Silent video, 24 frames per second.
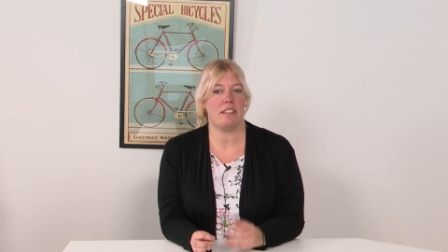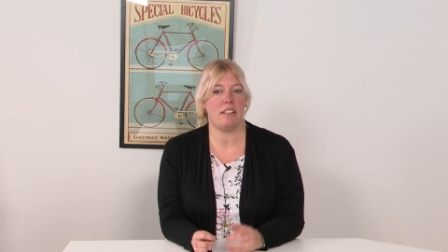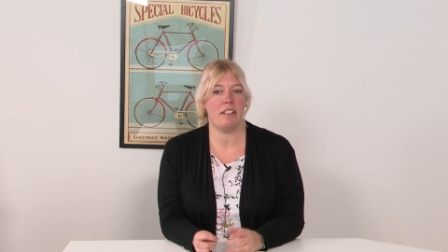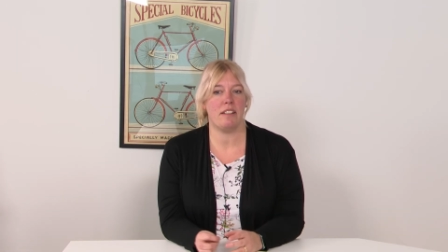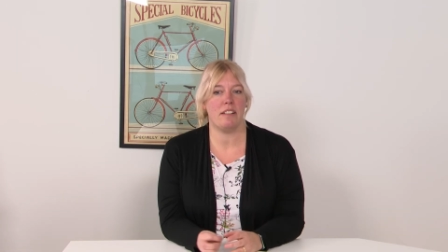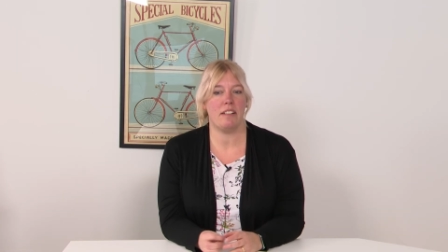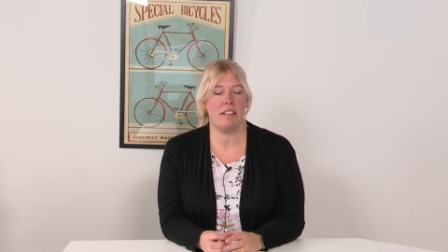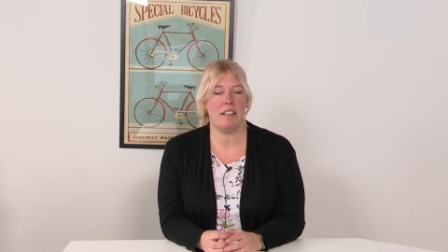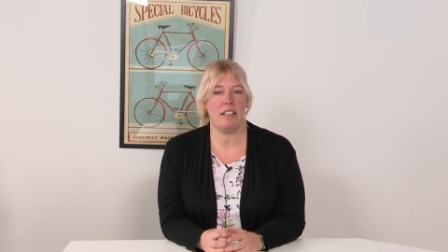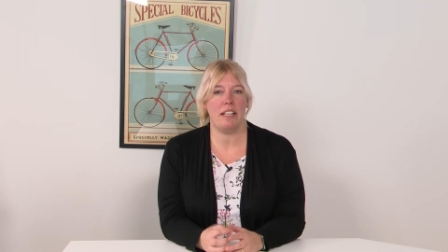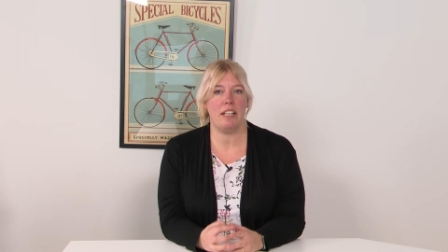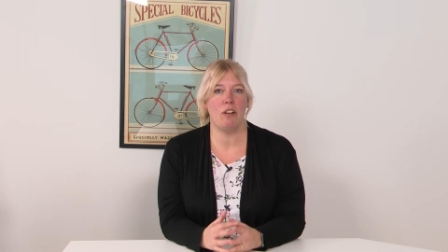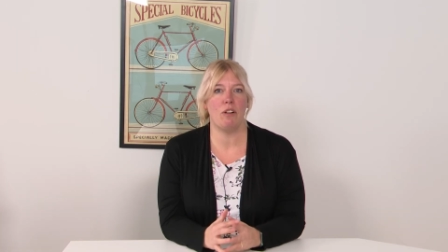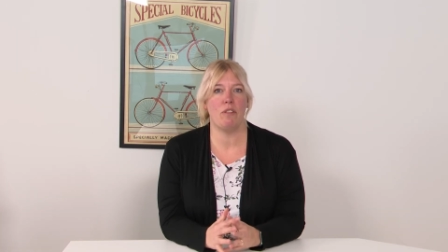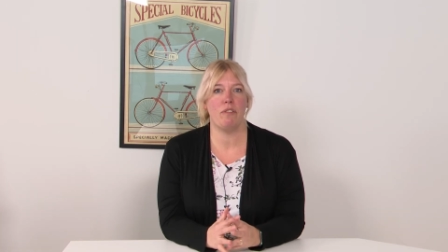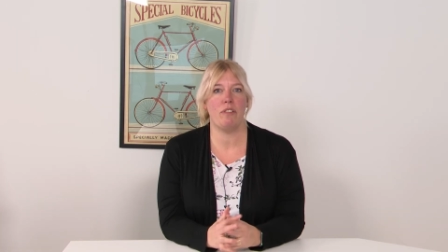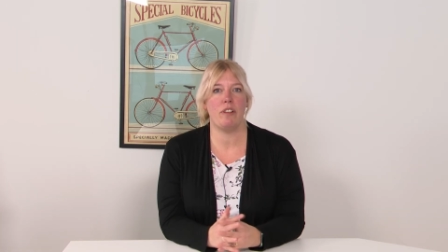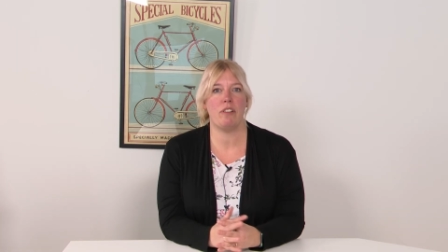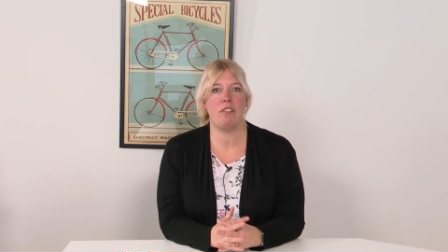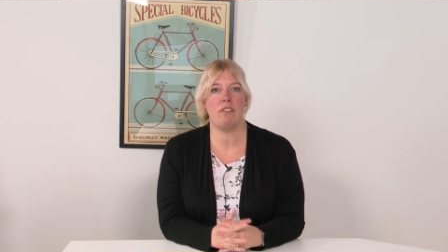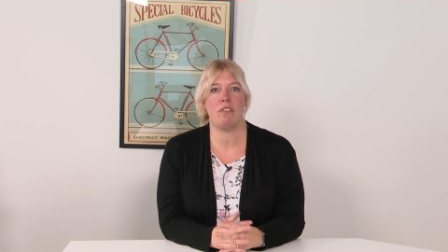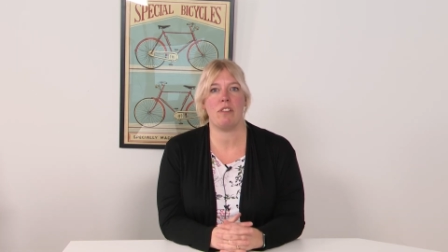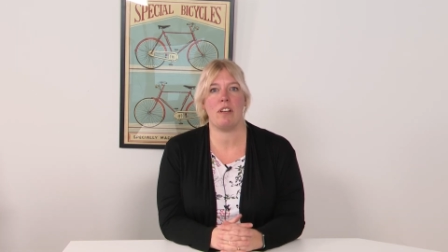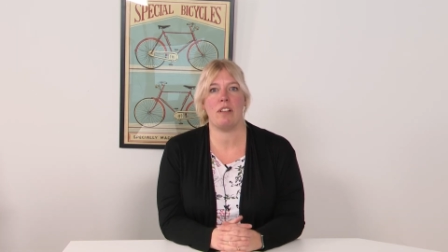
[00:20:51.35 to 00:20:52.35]

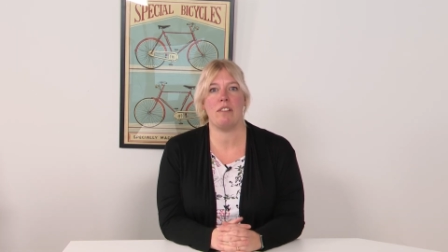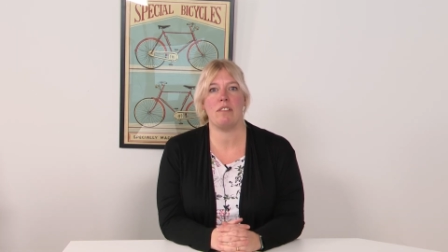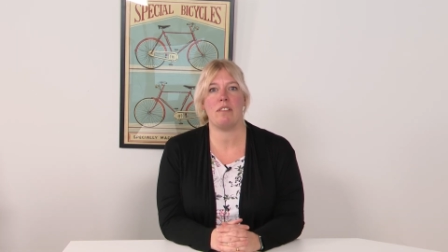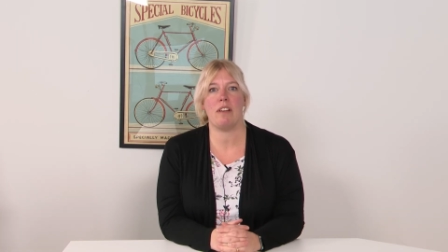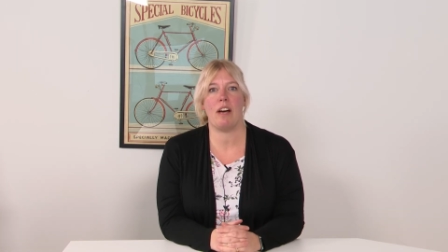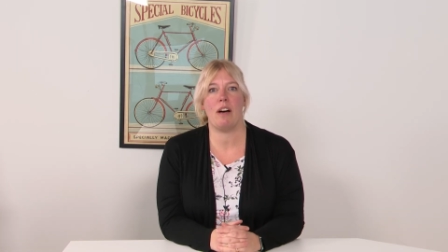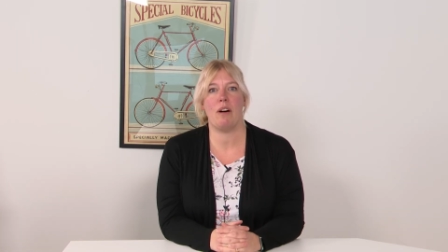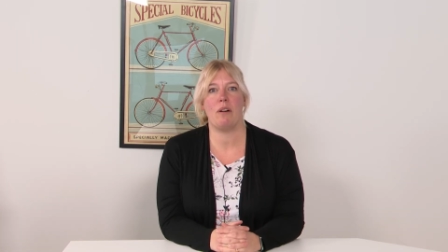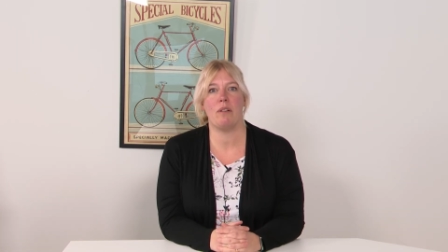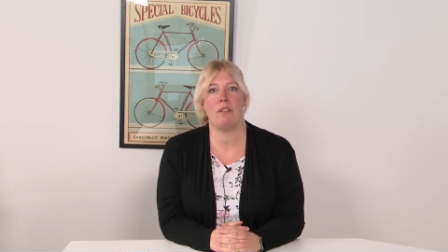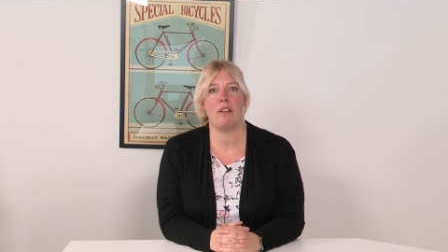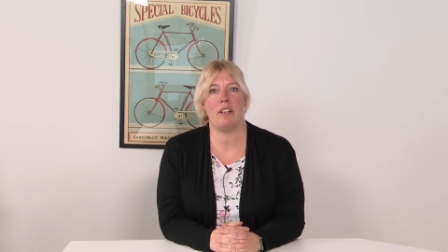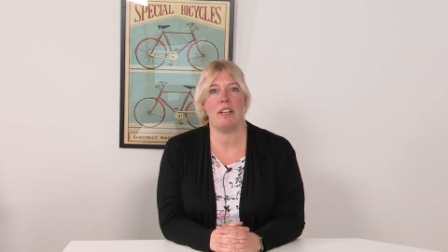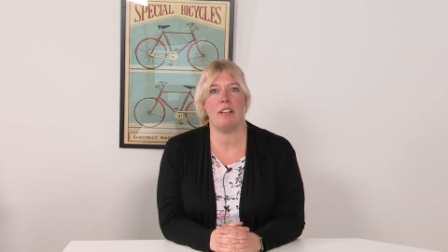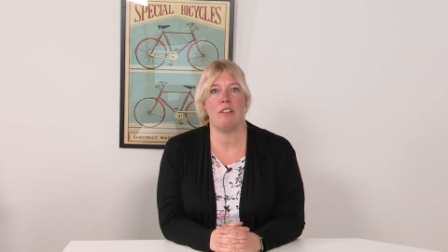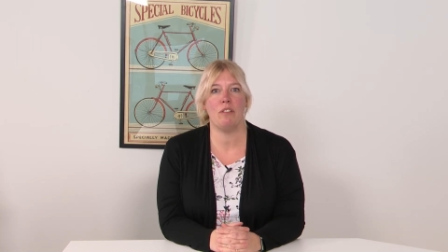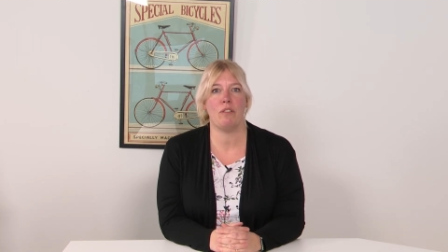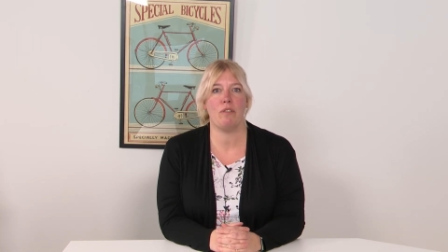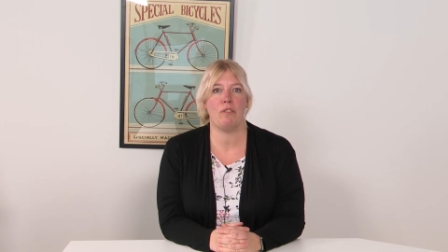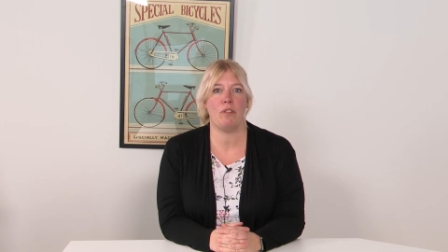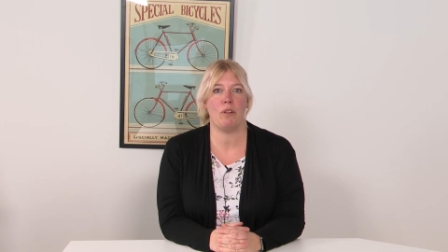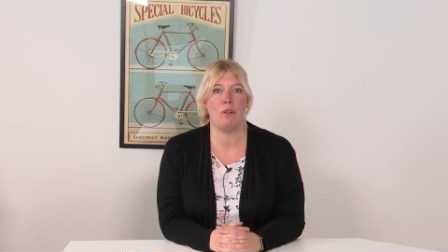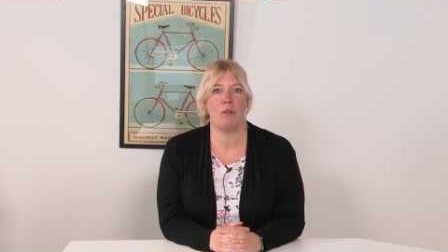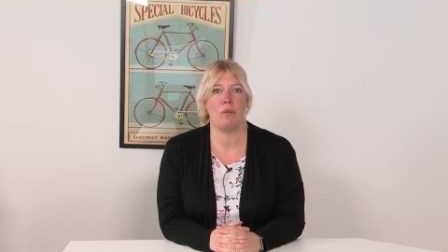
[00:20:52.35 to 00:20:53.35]
eOffice sent out an
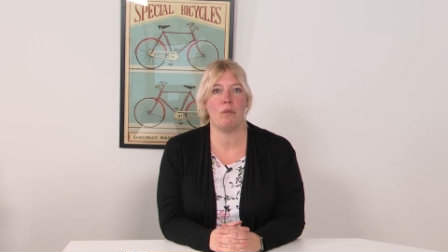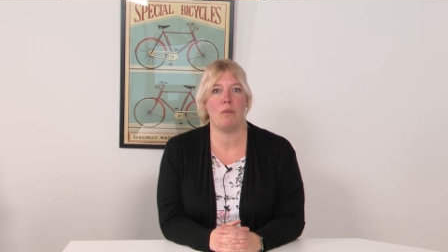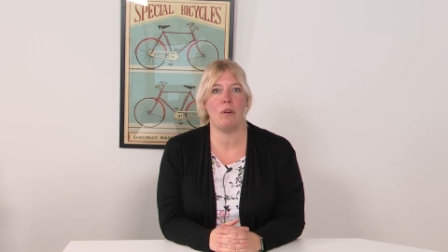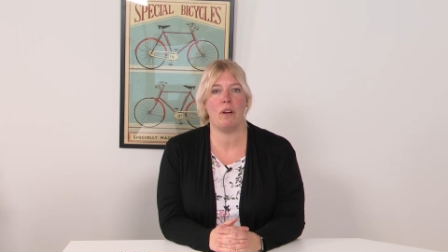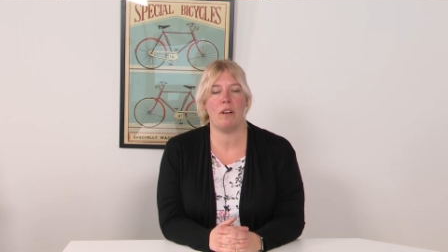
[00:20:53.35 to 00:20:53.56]
interview,